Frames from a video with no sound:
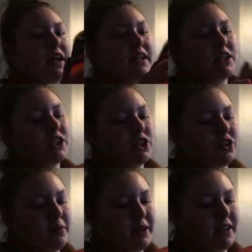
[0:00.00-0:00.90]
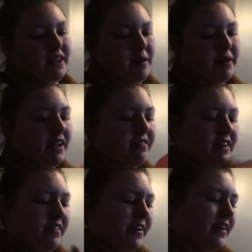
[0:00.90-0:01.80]
and it's the strawberry lemonade
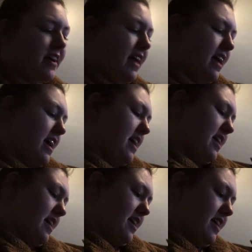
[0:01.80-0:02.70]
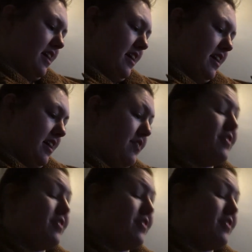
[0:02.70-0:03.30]
flavor. And I've